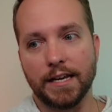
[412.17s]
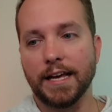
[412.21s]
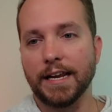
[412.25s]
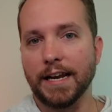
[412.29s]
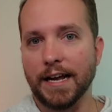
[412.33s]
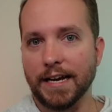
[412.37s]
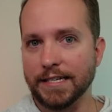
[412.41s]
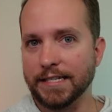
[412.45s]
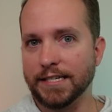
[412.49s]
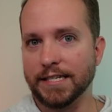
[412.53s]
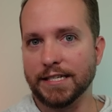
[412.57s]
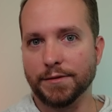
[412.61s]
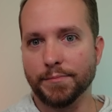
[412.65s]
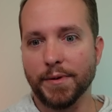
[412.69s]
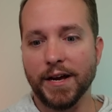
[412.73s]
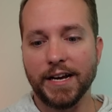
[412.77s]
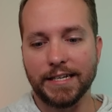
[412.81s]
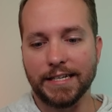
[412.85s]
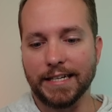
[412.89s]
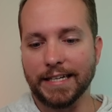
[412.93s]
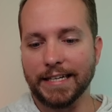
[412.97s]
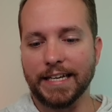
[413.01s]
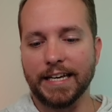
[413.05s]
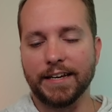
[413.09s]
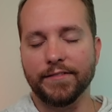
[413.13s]
And I
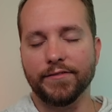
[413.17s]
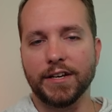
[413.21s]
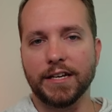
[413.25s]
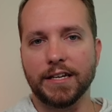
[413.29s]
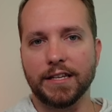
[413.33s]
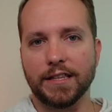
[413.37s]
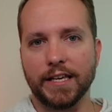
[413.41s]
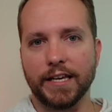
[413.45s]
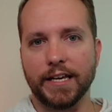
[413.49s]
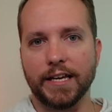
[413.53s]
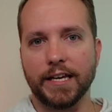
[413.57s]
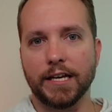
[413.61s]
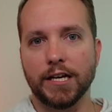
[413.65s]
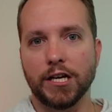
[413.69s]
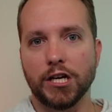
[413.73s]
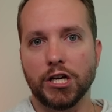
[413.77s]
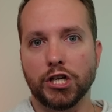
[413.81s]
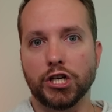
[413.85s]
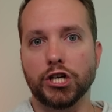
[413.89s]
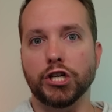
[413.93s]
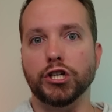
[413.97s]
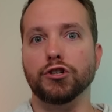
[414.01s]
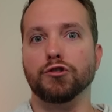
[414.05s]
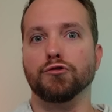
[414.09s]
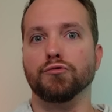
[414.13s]
suspect, given the
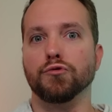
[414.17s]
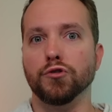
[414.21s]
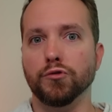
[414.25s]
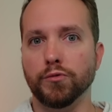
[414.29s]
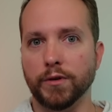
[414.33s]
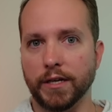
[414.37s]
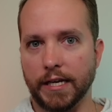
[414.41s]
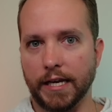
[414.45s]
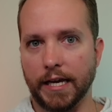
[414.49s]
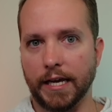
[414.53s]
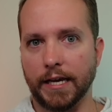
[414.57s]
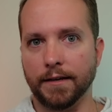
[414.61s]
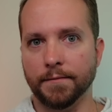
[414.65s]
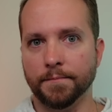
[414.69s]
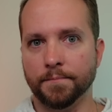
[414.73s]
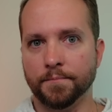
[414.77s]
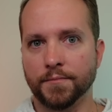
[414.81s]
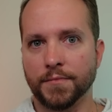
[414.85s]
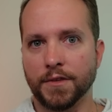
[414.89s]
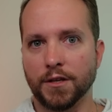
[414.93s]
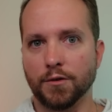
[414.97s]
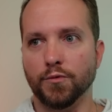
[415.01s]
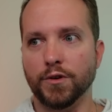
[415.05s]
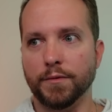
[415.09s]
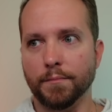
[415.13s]
congruity
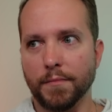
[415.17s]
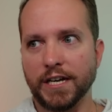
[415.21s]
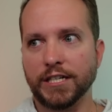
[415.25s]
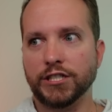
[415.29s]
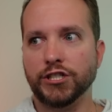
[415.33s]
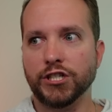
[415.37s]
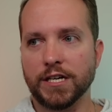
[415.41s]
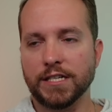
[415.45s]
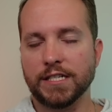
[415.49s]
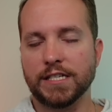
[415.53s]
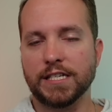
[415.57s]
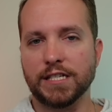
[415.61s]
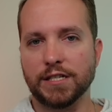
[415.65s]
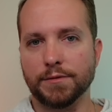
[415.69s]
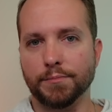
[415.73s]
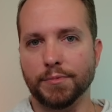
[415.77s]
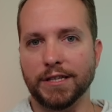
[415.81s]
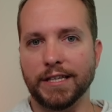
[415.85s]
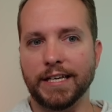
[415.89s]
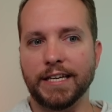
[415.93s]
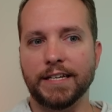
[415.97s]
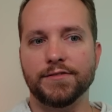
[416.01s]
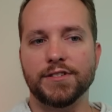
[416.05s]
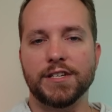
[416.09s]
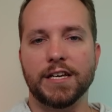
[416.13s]
with Mike Johnson's
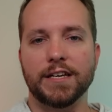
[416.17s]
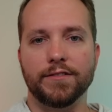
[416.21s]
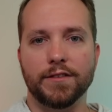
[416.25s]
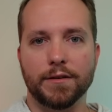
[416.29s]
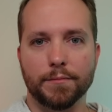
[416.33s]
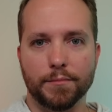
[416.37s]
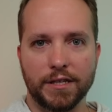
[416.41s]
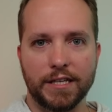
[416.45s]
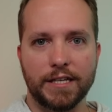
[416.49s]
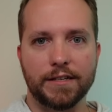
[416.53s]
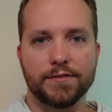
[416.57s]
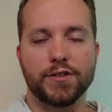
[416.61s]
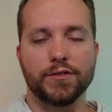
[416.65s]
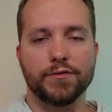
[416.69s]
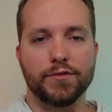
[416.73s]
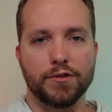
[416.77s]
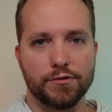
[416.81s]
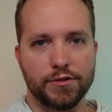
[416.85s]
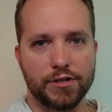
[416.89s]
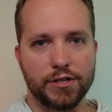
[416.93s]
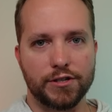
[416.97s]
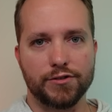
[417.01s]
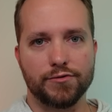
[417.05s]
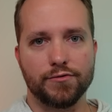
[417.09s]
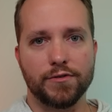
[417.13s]
beliefs and the beliefs of
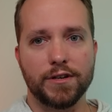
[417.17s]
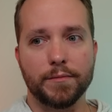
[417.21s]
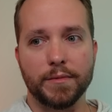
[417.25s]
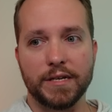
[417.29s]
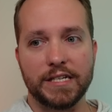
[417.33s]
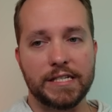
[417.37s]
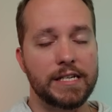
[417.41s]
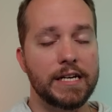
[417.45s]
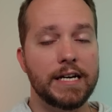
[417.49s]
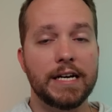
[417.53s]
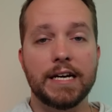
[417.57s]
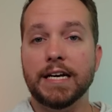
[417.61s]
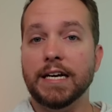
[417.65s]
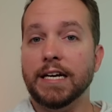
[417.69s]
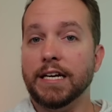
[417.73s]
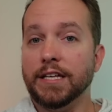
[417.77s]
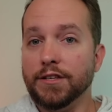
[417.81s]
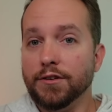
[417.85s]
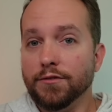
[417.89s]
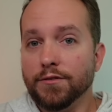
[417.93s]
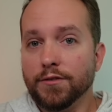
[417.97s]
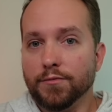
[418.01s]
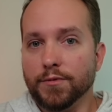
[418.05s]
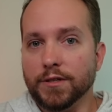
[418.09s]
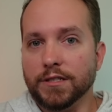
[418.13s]
those extremists,
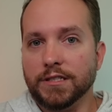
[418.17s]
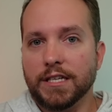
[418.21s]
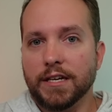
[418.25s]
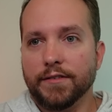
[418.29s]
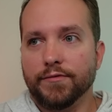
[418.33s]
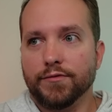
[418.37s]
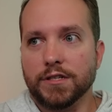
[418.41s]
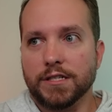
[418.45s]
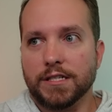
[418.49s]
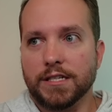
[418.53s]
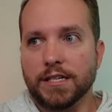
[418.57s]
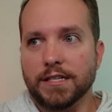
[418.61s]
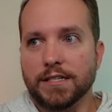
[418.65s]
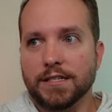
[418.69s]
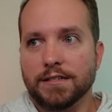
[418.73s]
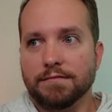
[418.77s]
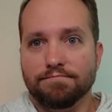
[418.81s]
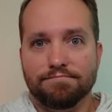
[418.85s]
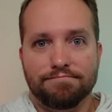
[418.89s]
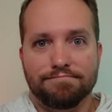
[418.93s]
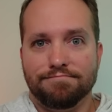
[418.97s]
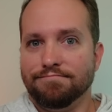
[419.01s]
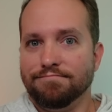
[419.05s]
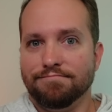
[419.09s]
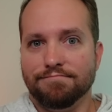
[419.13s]
the only real difference is
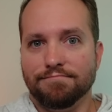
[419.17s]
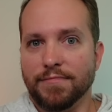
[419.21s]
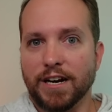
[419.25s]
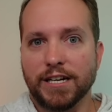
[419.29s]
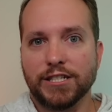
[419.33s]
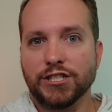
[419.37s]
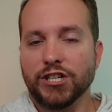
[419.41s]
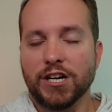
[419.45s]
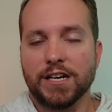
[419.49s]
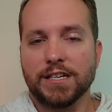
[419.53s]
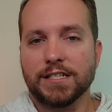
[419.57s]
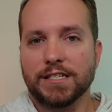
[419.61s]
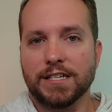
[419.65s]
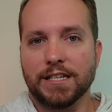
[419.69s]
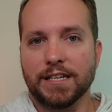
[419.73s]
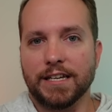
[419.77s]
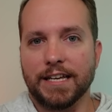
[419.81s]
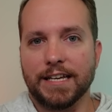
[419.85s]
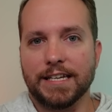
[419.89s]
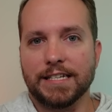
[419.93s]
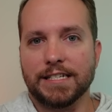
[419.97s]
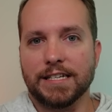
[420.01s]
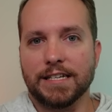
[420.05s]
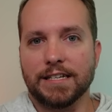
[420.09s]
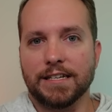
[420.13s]
Mike Johnson
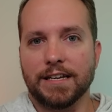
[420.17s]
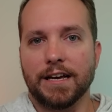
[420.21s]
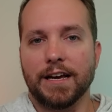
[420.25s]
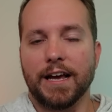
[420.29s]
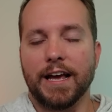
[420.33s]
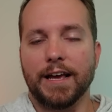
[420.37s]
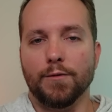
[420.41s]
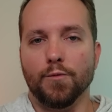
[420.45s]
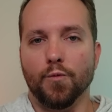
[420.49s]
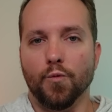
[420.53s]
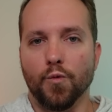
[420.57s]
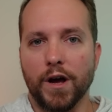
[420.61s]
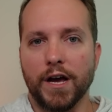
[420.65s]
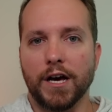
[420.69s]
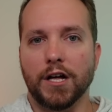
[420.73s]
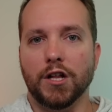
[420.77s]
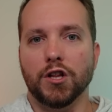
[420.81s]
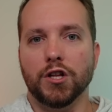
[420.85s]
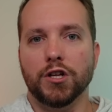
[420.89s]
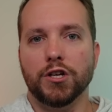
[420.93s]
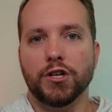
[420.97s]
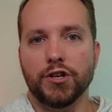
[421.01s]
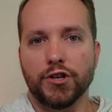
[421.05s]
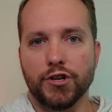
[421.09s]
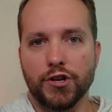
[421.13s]
isn't a
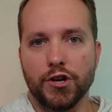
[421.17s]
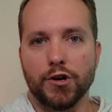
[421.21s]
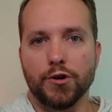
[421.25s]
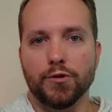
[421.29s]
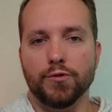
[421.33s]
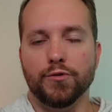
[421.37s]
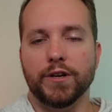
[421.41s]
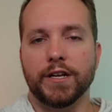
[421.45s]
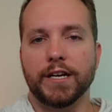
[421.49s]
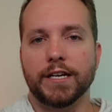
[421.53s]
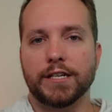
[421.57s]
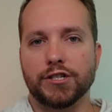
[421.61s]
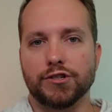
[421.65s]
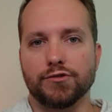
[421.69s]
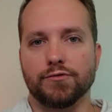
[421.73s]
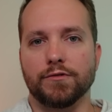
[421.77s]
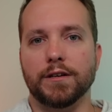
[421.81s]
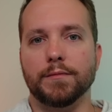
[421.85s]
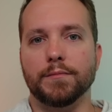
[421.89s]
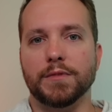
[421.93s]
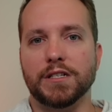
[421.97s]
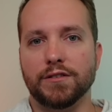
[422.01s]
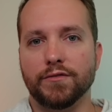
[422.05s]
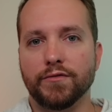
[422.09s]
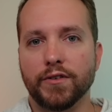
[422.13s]
well known
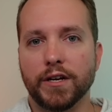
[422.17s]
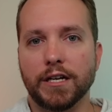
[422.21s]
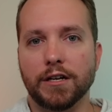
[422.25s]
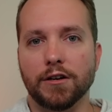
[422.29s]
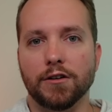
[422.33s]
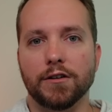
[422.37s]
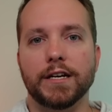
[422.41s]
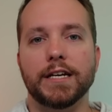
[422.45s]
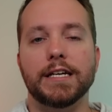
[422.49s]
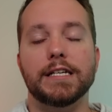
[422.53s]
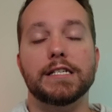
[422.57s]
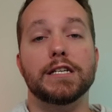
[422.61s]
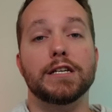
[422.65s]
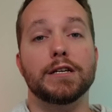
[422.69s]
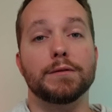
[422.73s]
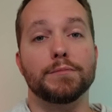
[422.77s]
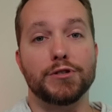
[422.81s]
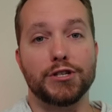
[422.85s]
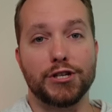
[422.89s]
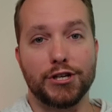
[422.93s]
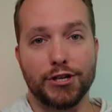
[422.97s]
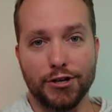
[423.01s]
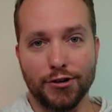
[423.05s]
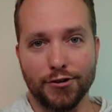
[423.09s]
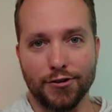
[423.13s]
extremist figure. He's an
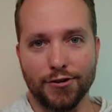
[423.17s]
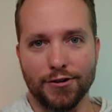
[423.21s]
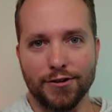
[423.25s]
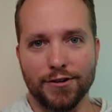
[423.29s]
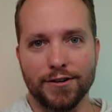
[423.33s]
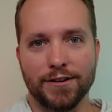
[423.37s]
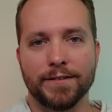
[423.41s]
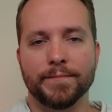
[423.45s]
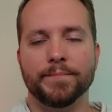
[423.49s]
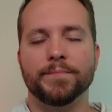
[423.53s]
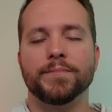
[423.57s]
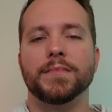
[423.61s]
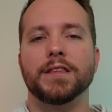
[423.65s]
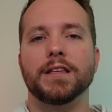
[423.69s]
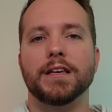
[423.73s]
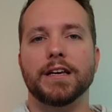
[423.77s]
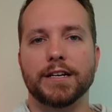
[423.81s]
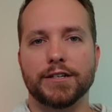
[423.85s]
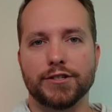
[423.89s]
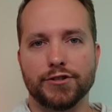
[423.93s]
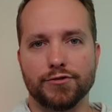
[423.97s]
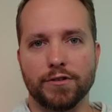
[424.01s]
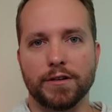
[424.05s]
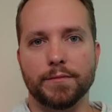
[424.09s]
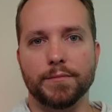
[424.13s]
obscure
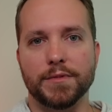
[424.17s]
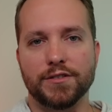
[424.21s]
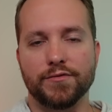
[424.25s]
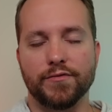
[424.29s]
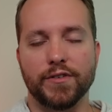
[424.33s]
extremist